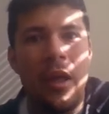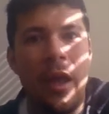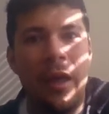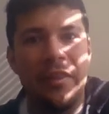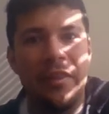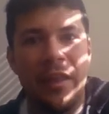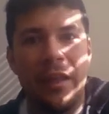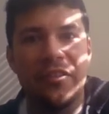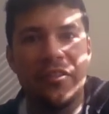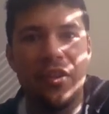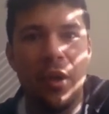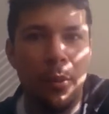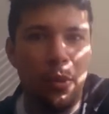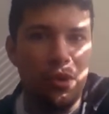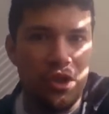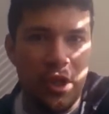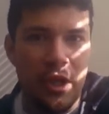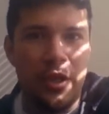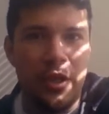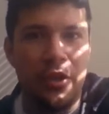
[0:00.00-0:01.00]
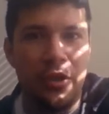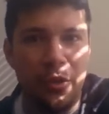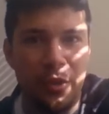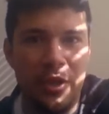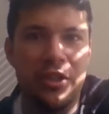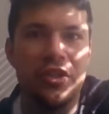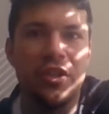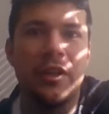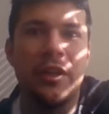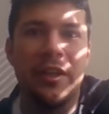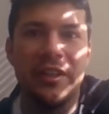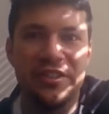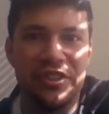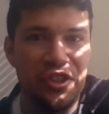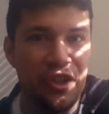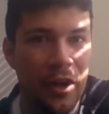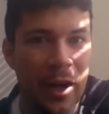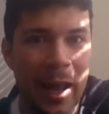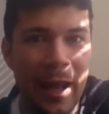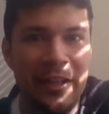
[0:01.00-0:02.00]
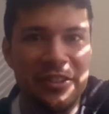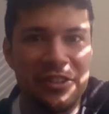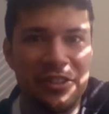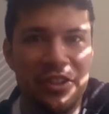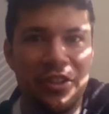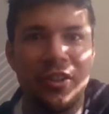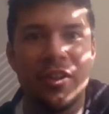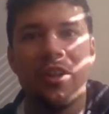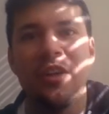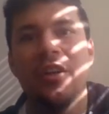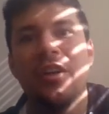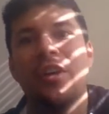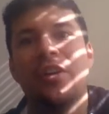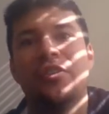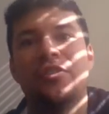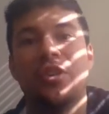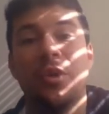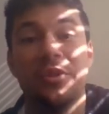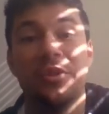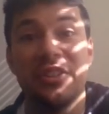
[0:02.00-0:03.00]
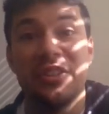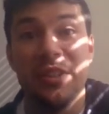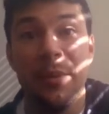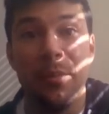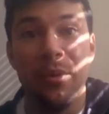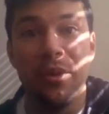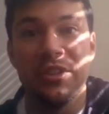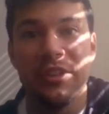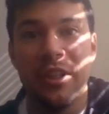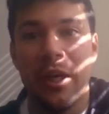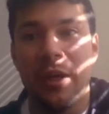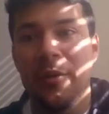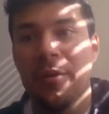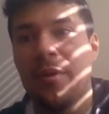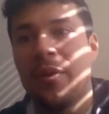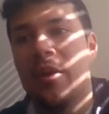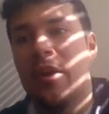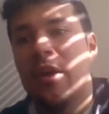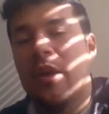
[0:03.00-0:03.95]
and that double shaded region is your answer. So it's as simple as that.